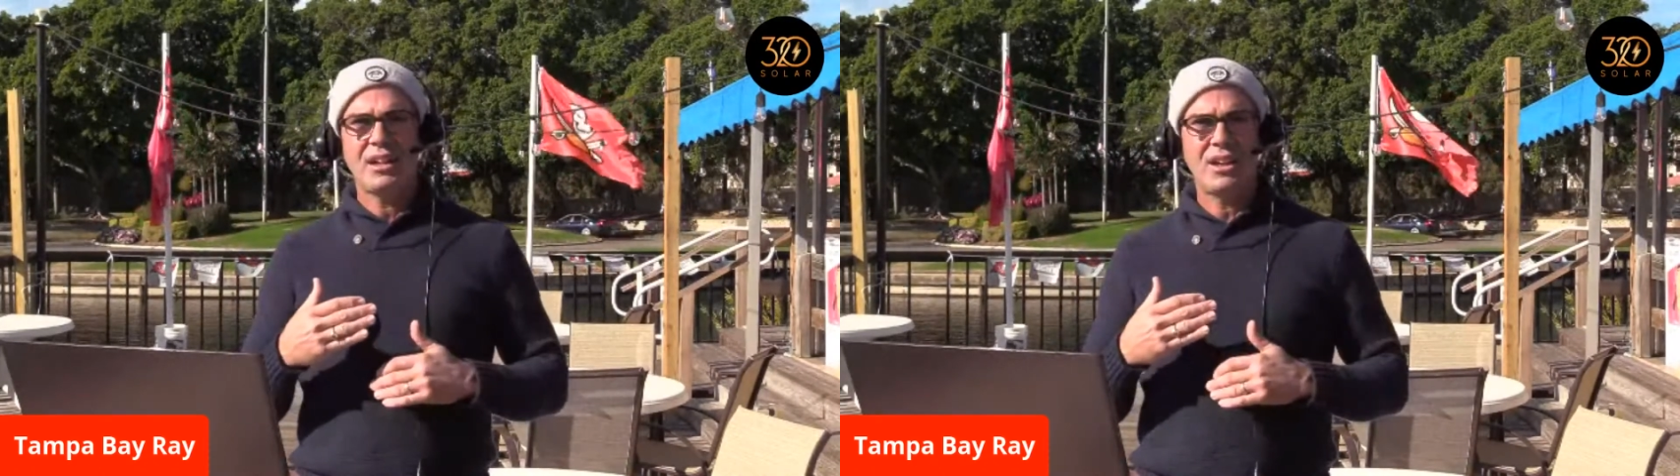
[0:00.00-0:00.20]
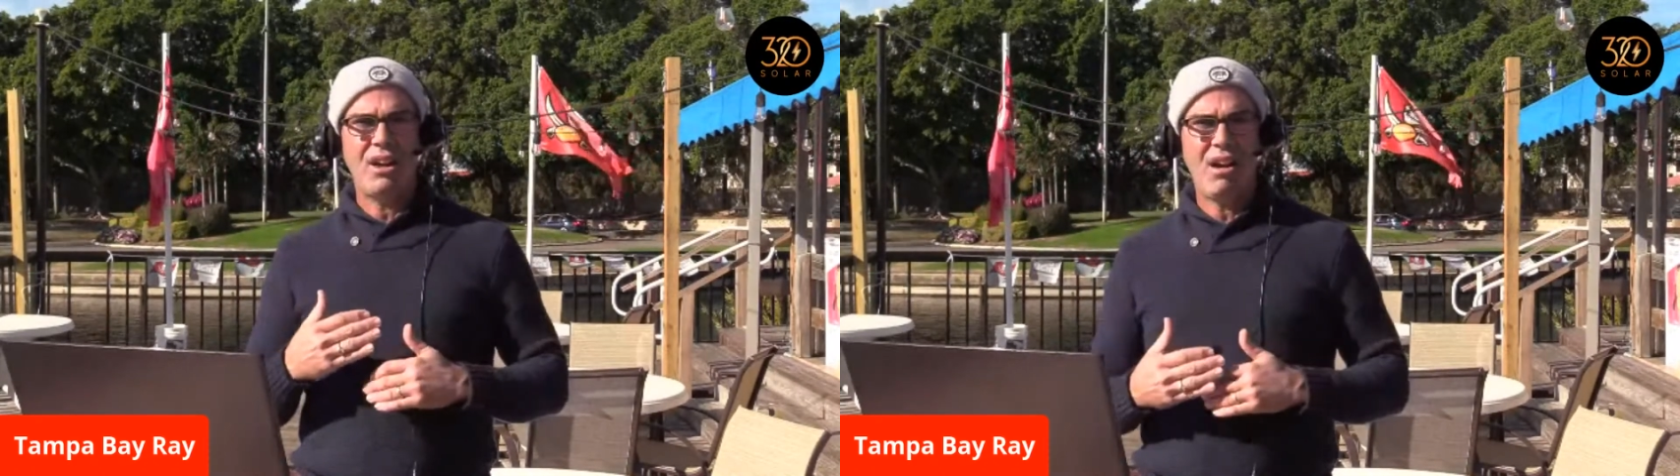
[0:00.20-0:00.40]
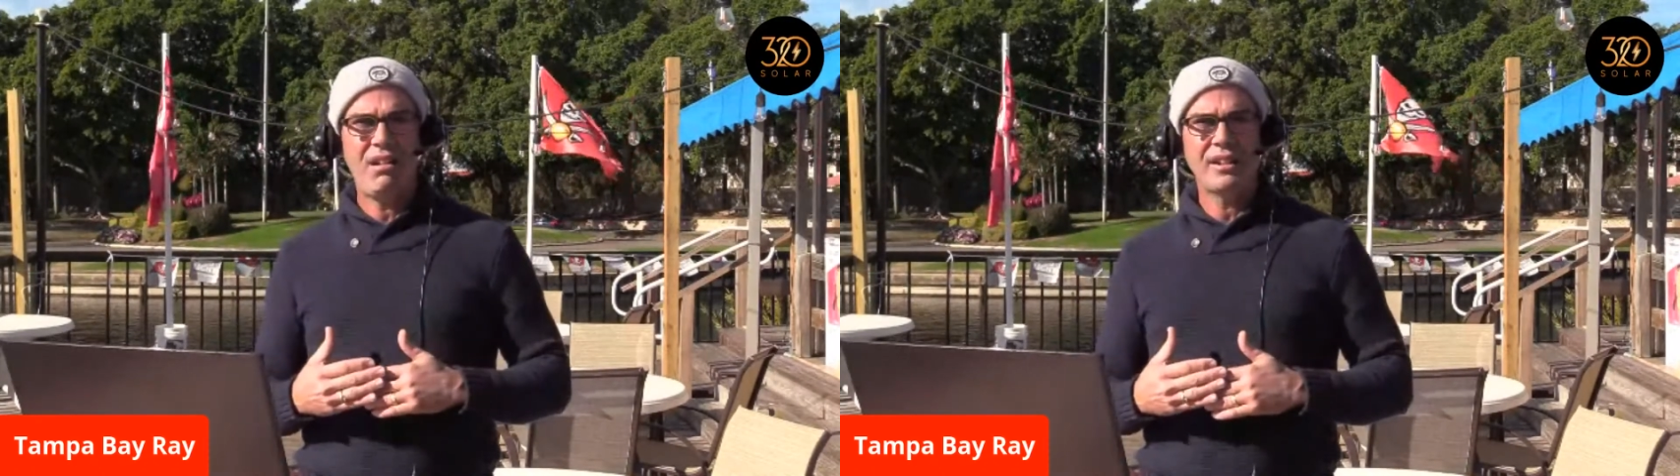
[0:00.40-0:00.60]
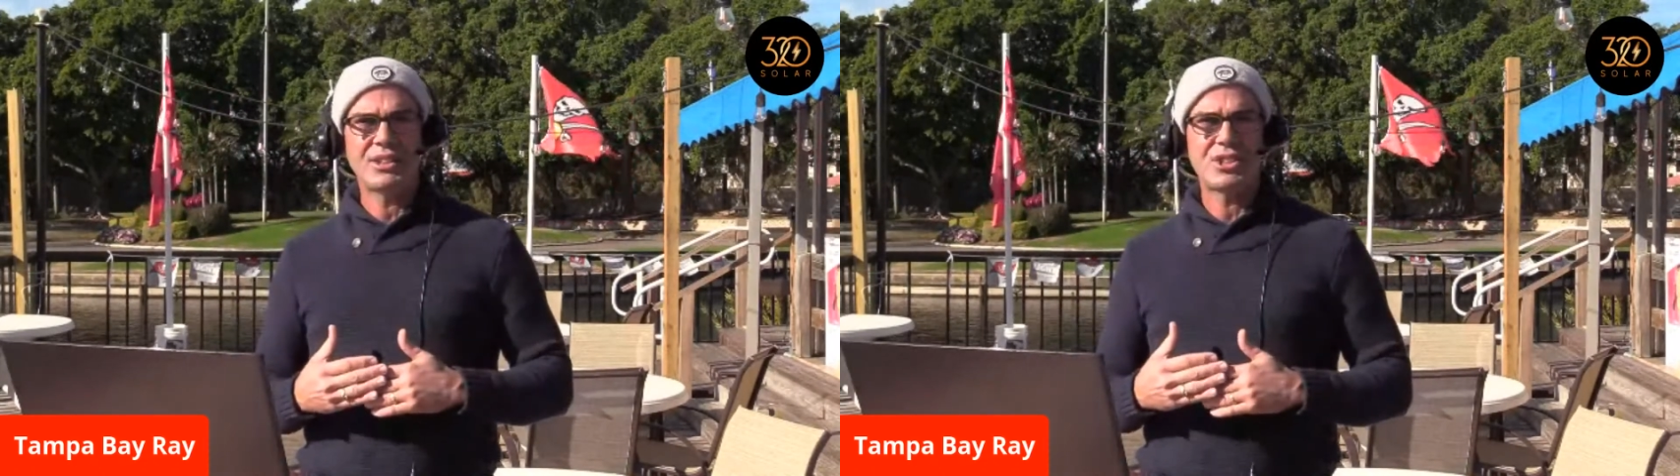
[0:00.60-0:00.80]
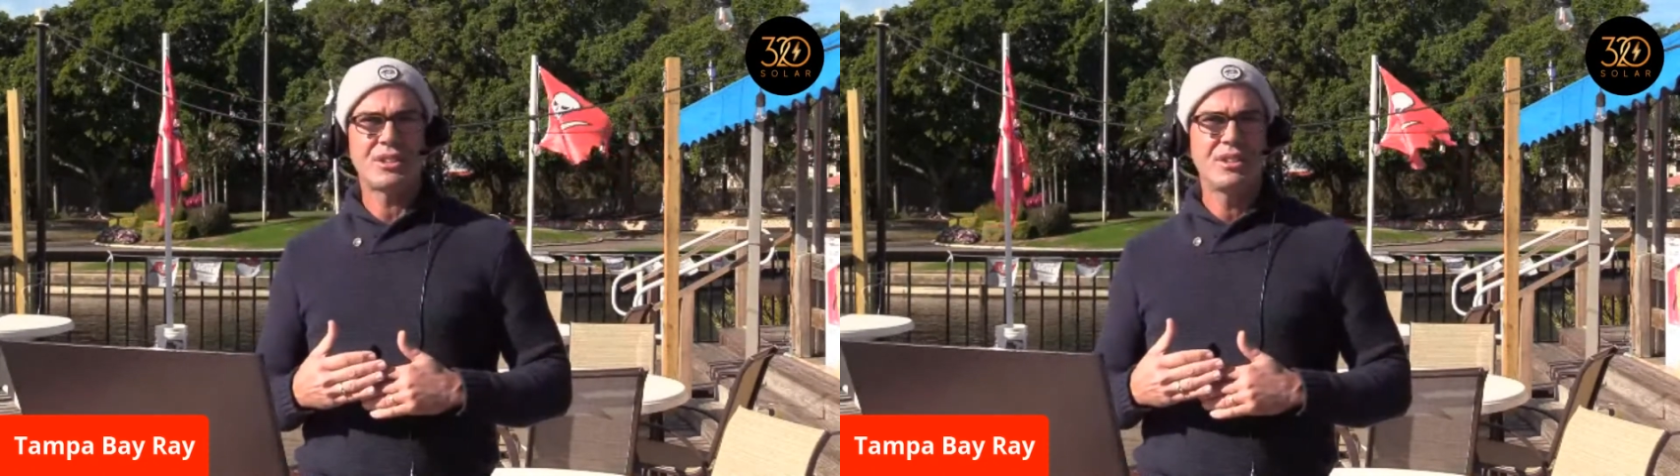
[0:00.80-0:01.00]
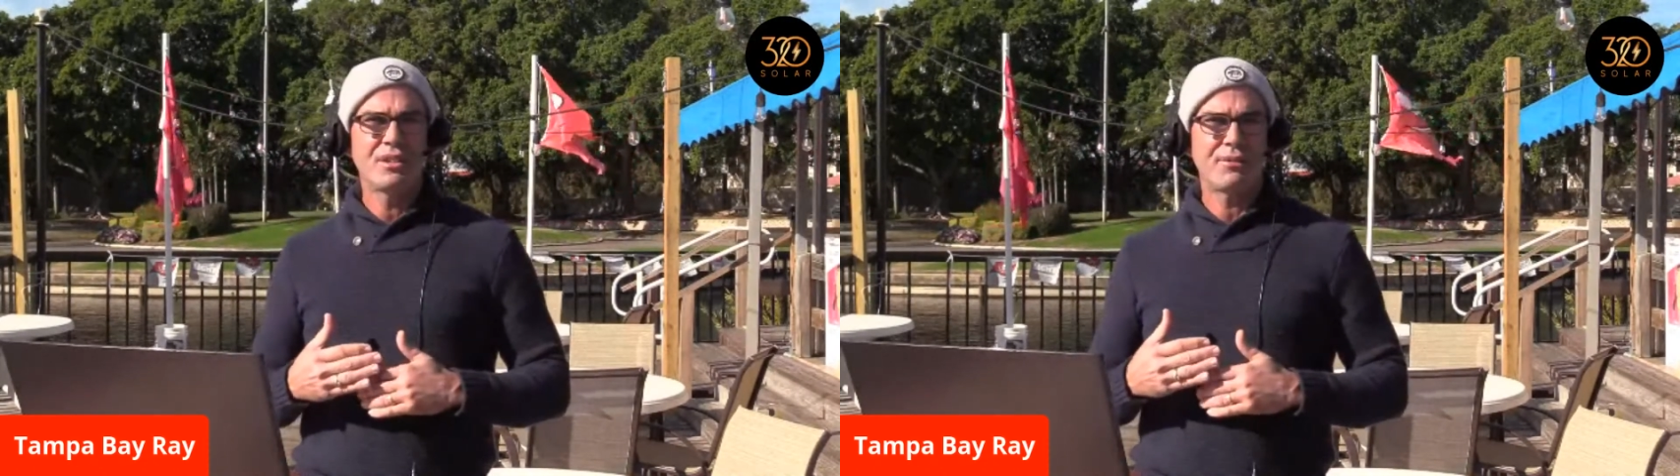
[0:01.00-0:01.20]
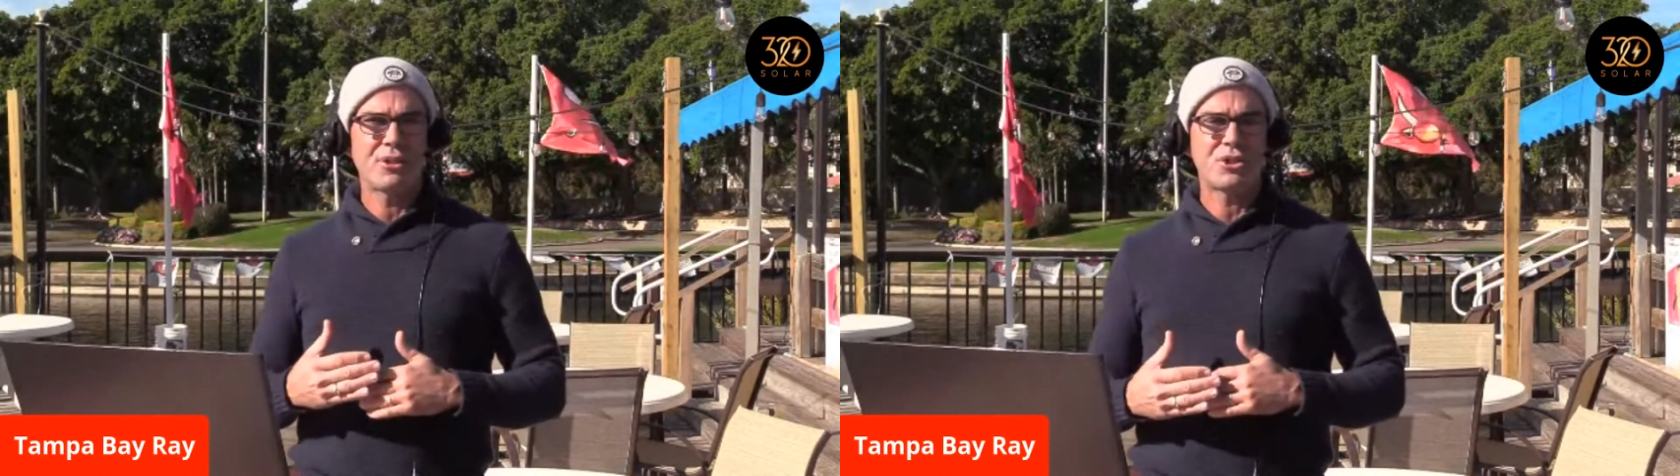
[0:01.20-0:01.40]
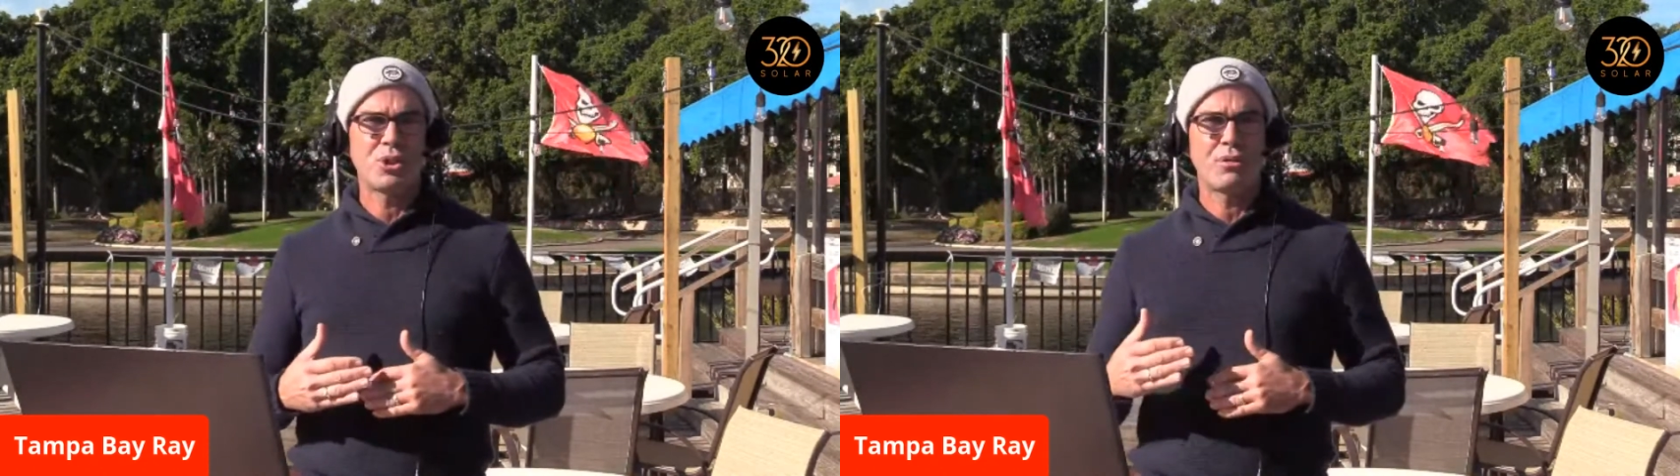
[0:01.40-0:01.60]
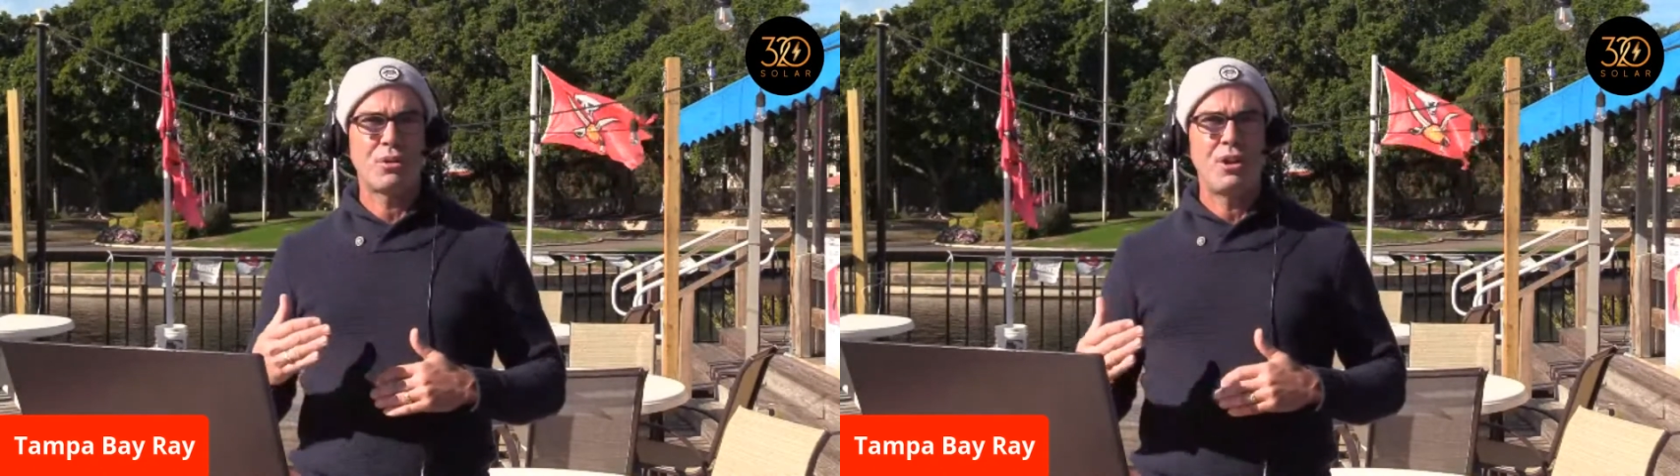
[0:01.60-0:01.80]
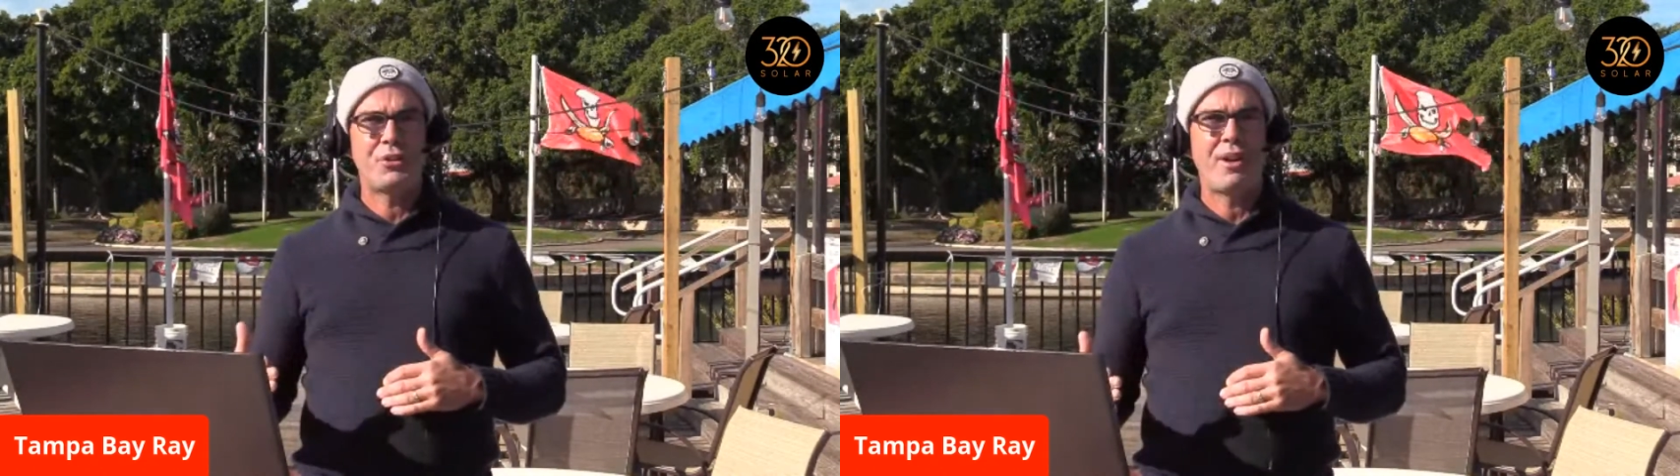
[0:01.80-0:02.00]
college first
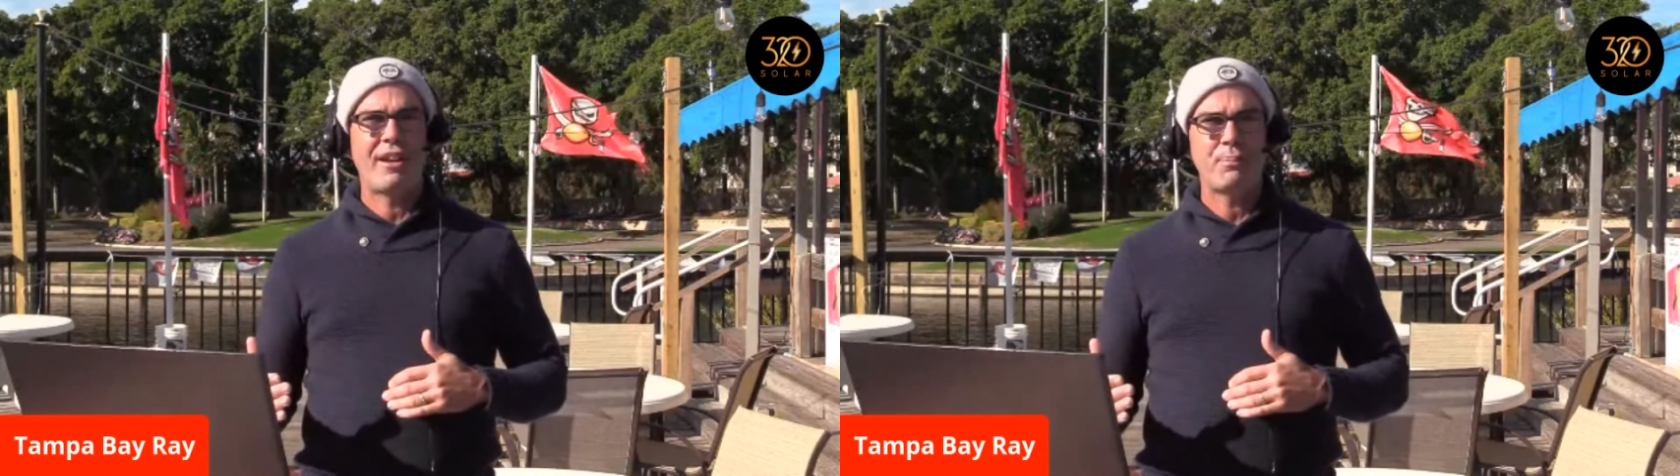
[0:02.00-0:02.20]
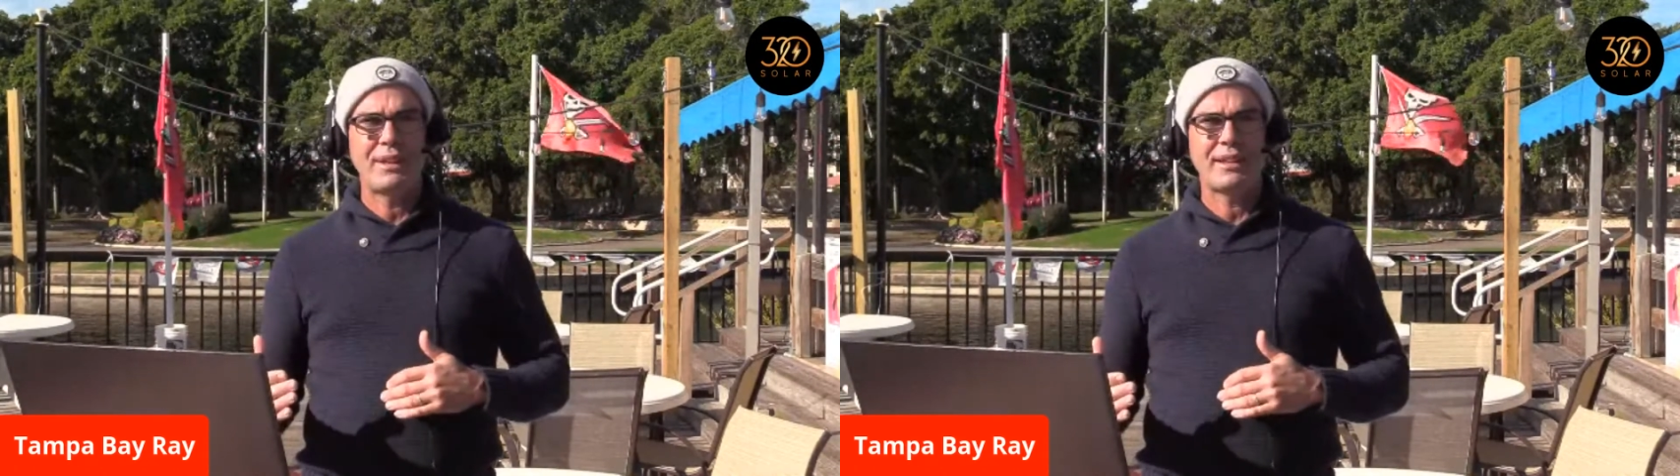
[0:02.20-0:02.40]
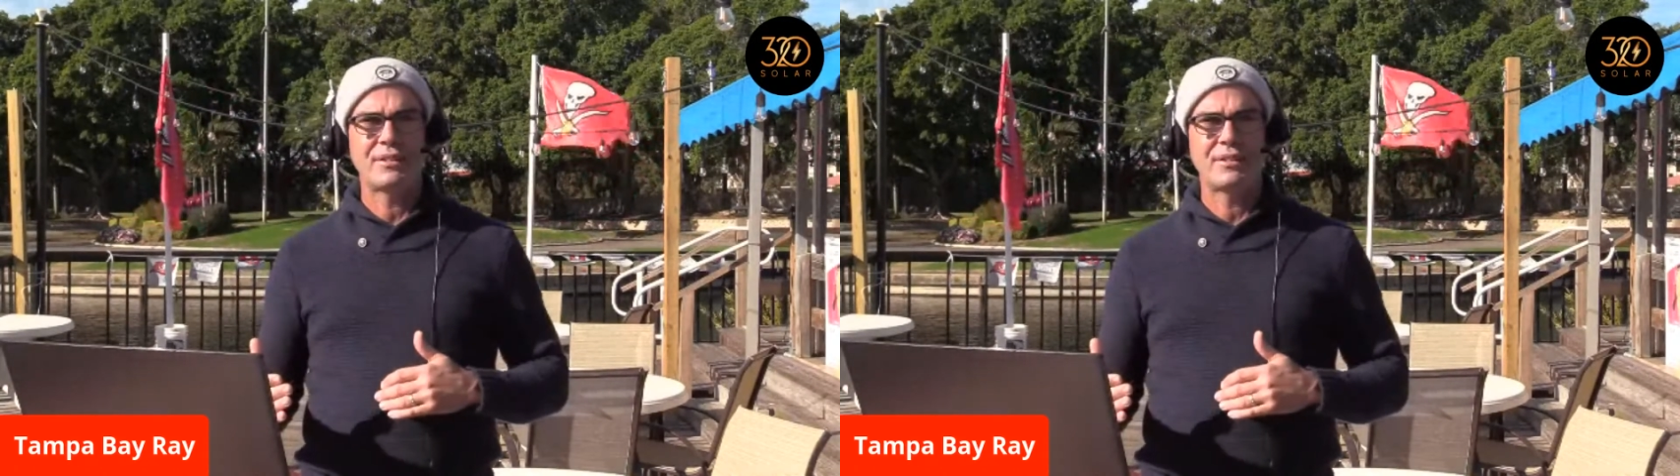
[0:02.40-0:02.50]
overall draft pick.